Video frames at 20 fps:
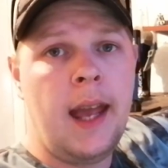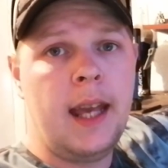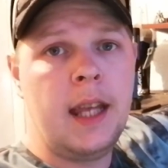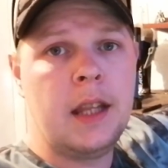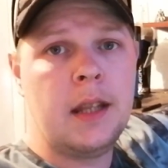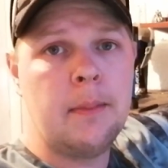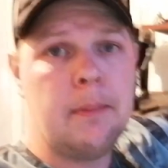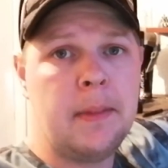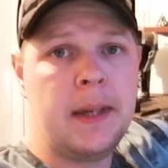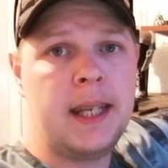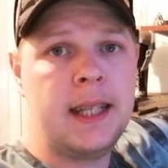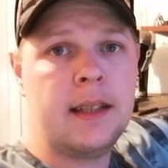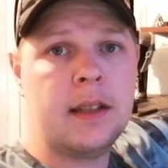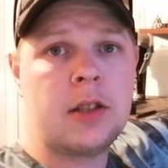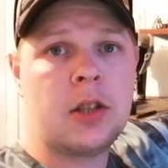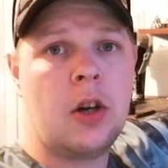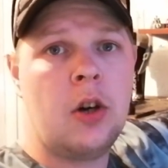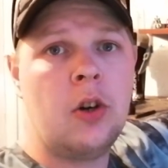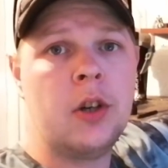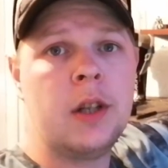In the
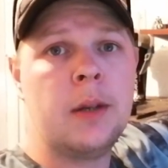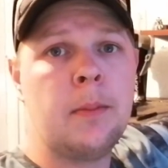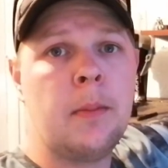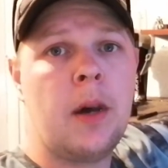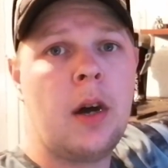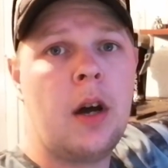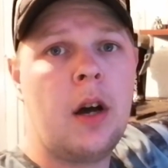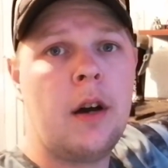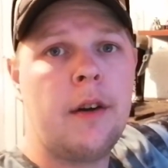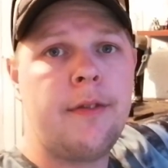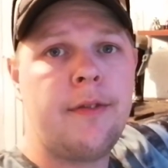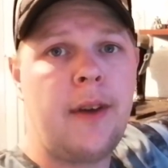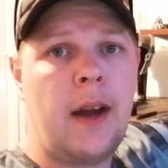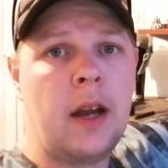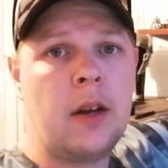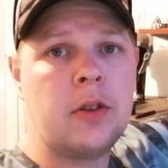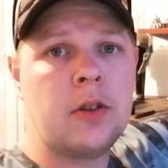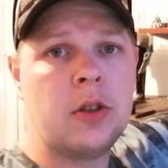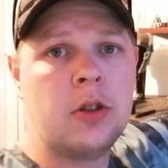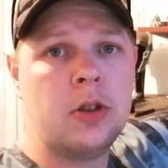meantime, I
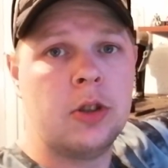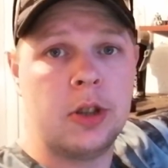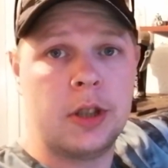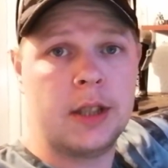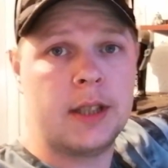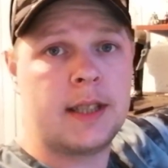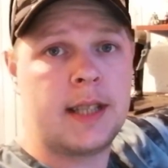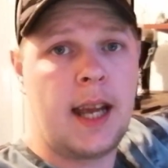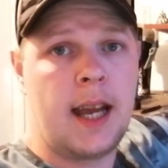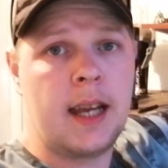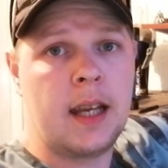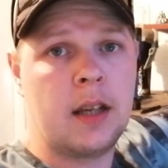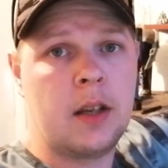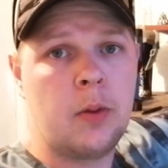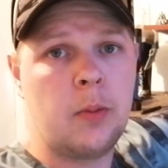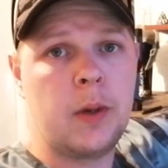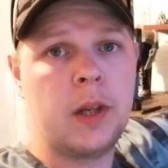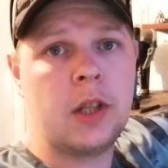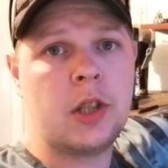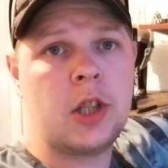found another
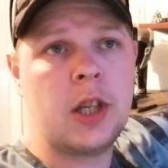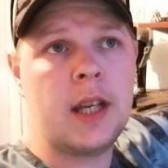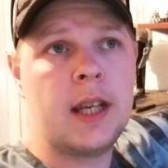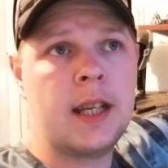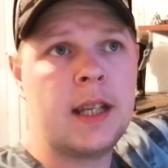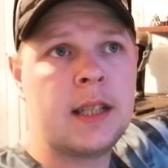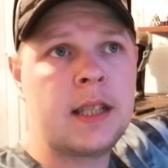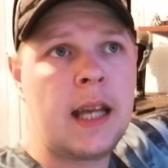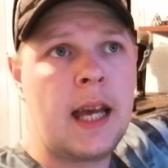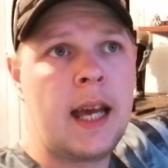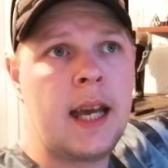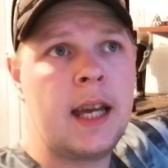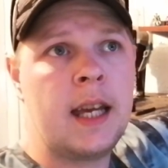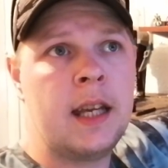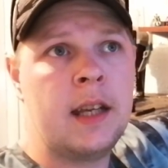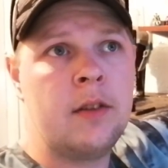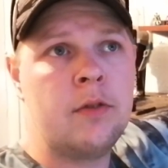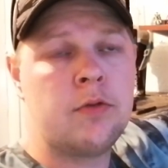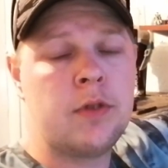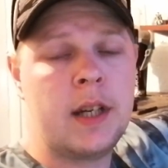tank which is
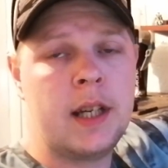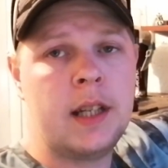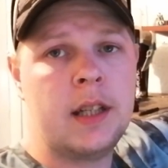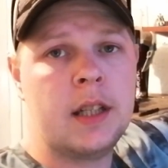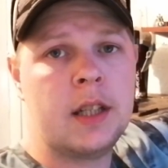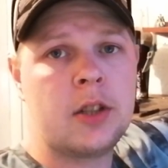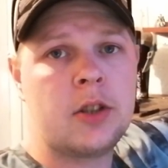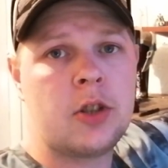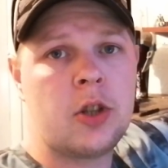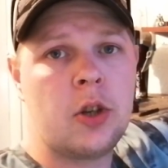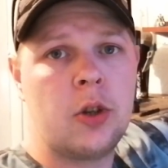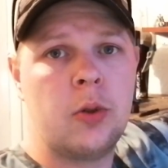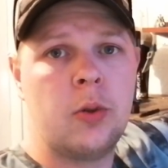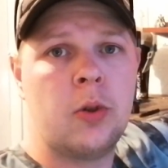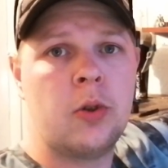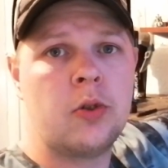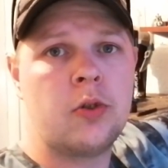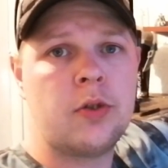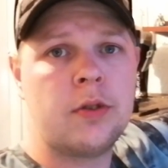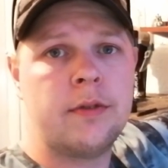a Rena
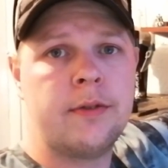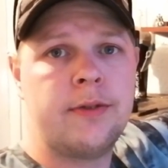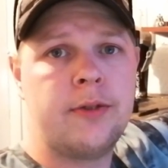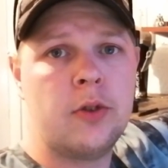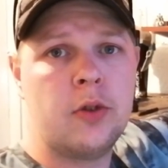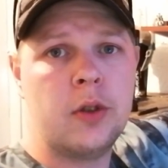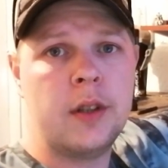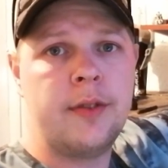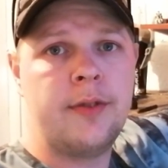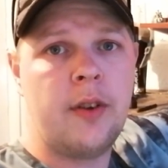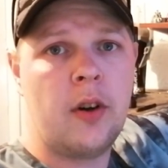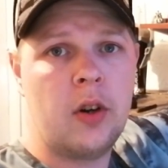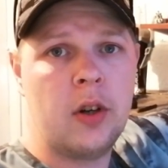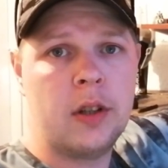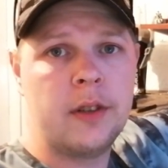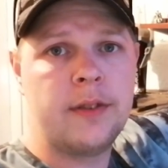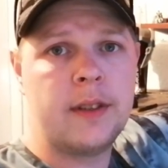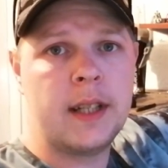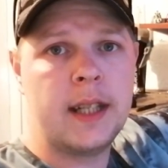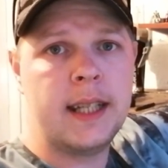
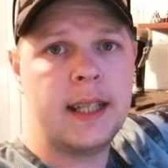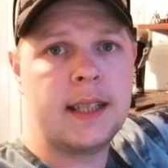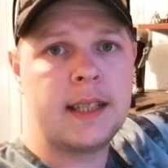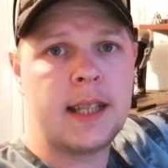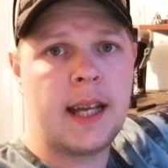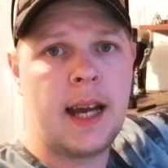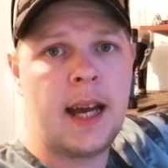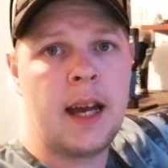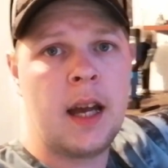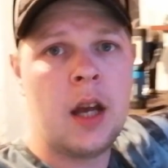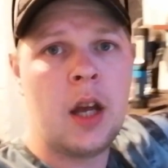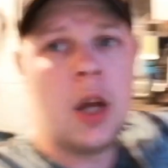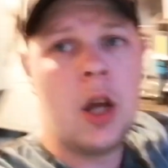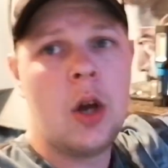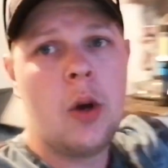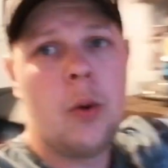245 litre,